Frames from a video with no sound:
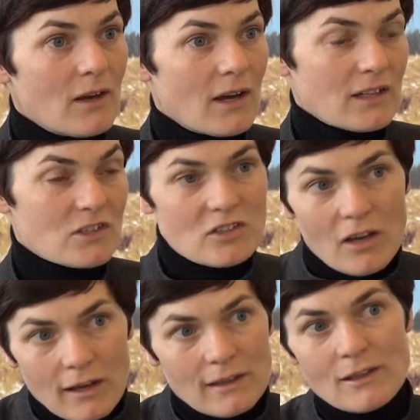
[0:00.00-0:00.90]
It's
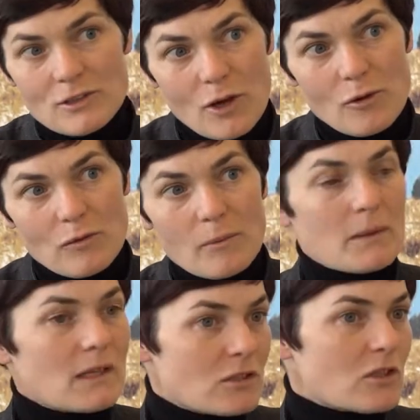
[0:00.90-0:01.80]
tiding us over,
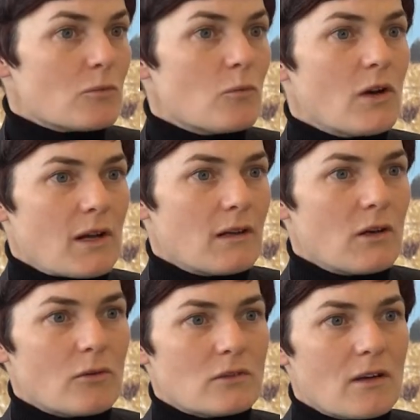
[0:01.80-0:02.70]
but it doesn't work in the
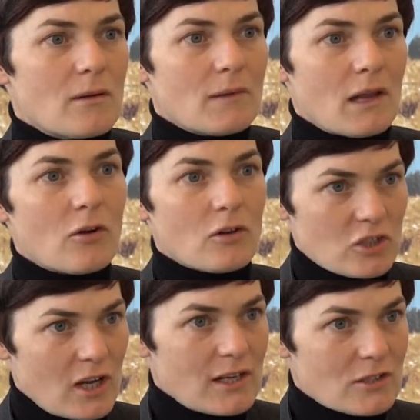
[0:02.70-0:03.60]
long term. There are
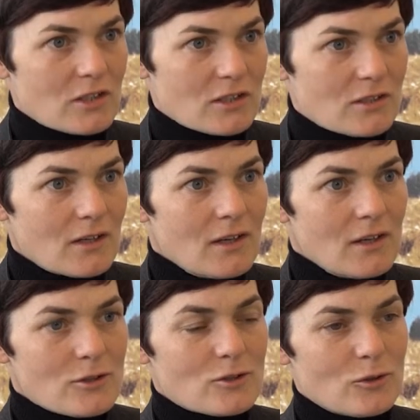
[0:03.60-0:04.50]
challenges
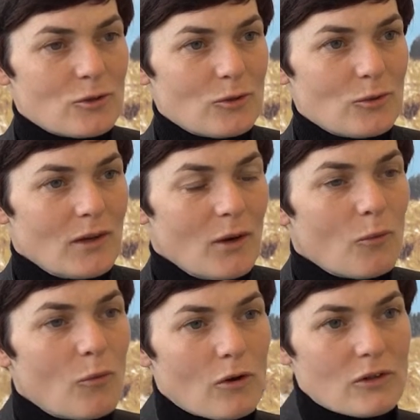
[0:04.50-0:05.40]
to
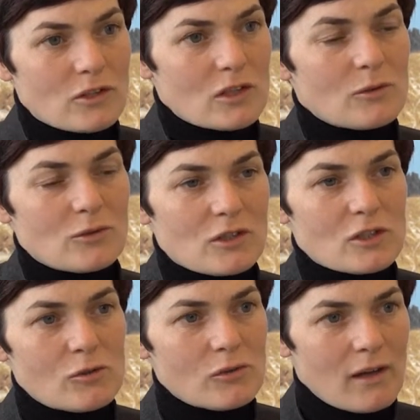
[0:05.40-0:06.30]
what the
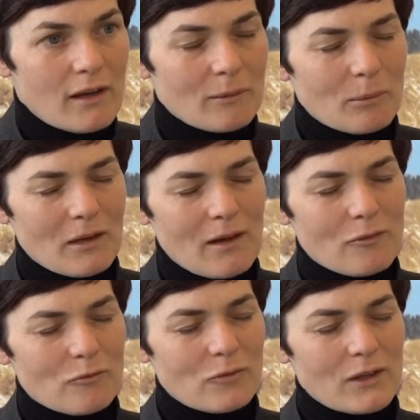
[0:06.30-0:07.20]
solutions look like, but
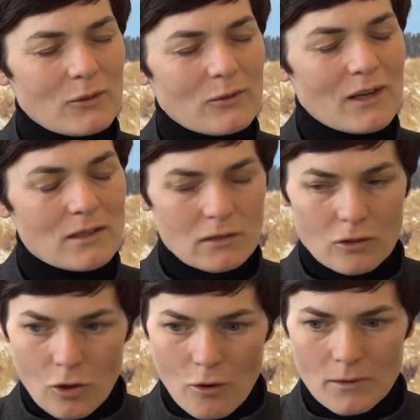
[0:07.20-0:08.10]
I feel there's a
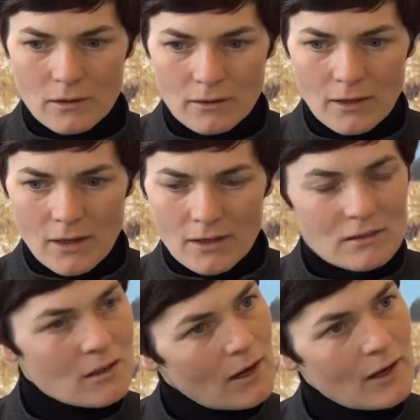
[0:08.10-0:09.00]
common
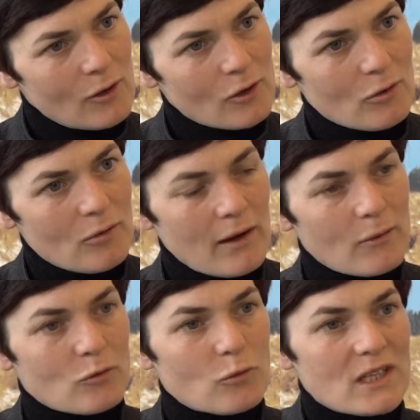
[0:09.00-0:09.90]
dialogue
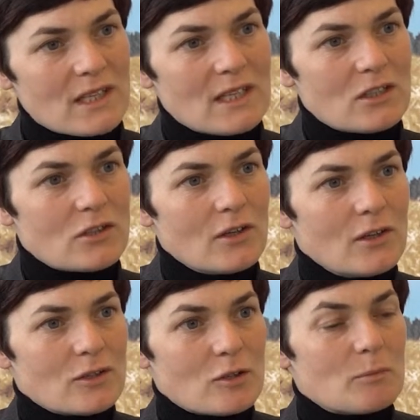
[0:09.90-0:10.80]
around we need
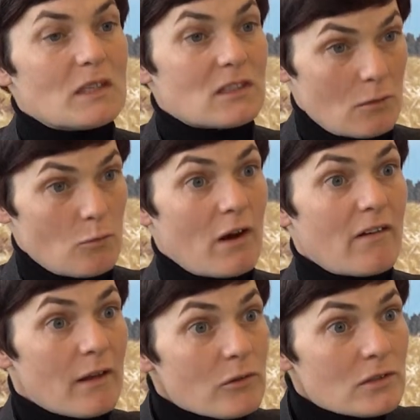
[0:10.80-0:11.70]
to be
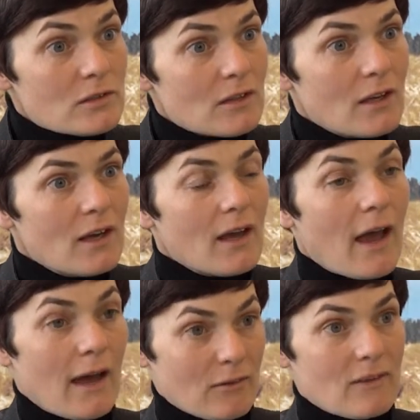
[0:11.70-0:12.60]
somewhere else,
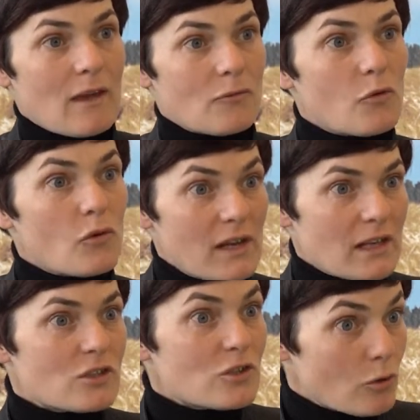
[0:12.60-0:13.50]
and therefore
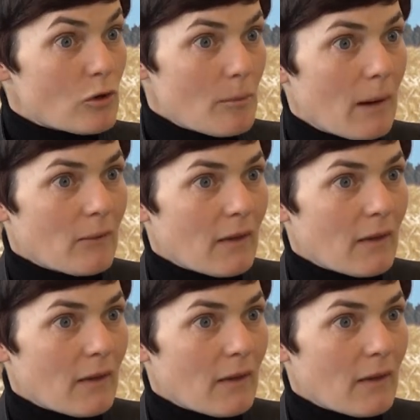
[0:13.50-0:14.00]
let's talk about